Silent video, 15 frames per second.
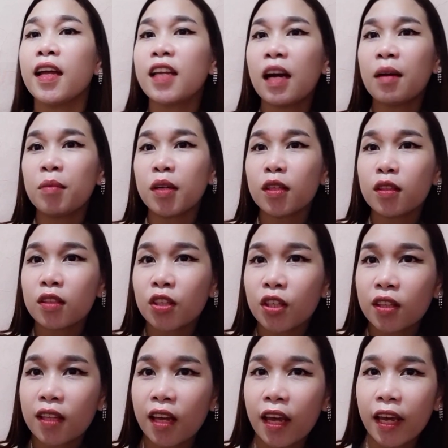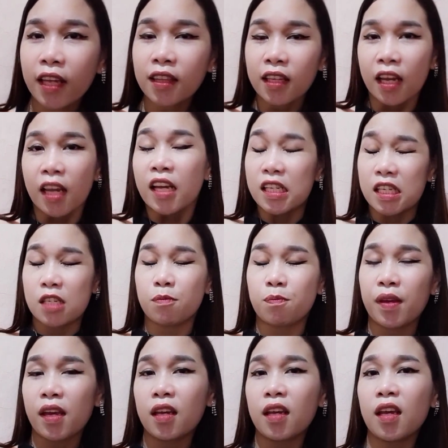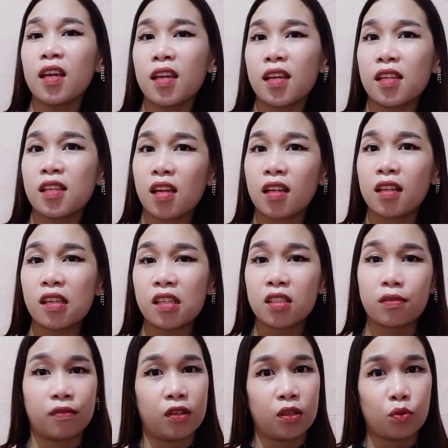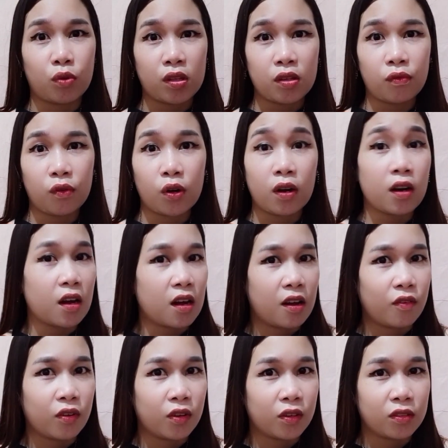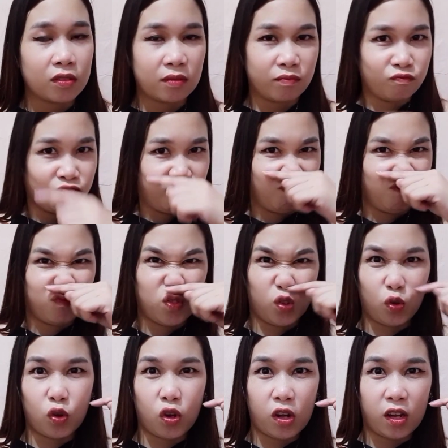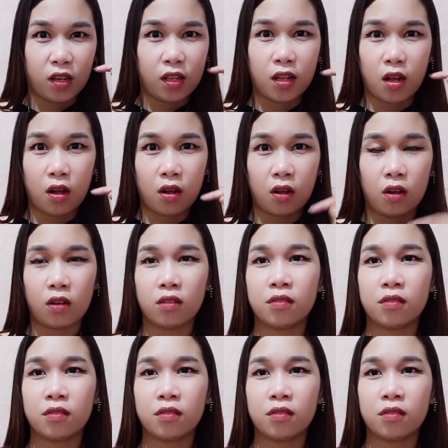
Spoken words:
Number 38, Speaking in English for 24 hours. Ito po ang ilong.